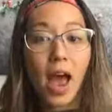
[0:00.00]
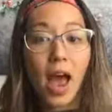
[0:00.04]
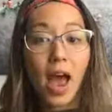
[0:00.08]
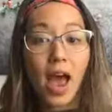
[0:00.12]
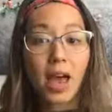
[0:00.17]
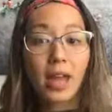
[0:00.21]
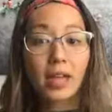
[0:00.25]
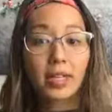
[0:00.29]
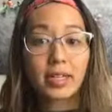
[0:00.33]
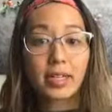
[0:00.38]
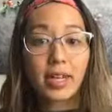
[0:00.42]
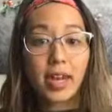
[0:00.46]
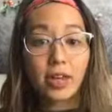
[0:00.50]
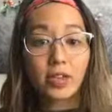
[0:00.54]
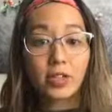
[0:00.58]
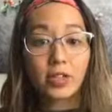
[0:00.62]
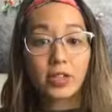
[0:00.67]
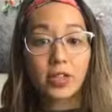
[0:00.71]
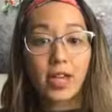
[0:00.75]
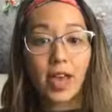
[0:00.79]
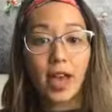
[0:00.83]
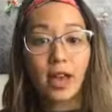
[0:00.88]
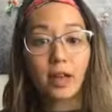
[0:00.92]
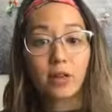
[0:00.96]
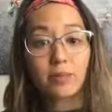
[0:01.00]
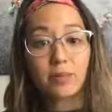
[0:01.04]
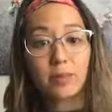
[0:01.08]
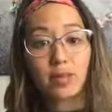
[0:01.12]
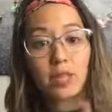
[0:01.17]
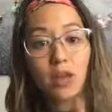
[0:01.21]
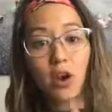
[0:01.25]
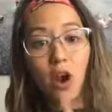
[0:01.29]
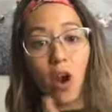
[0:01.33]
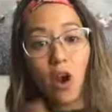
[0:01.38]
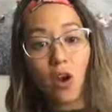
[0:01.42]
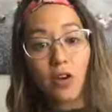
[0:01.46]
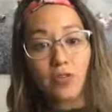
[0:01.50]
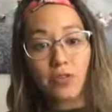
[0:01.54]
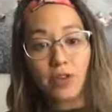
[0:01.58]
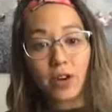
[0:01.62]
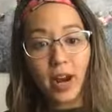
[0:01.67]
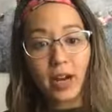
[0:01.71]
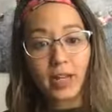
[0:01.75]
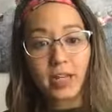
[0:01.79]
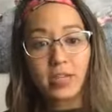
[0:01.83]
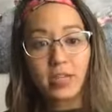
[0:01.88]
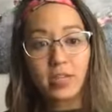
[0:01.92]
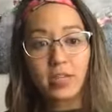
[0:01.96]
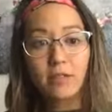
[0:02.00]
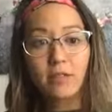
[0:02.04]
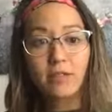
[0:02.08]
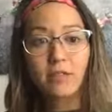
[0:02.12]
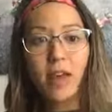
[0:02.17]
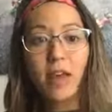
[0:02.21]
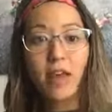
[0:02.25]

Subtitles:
And now you can be overactive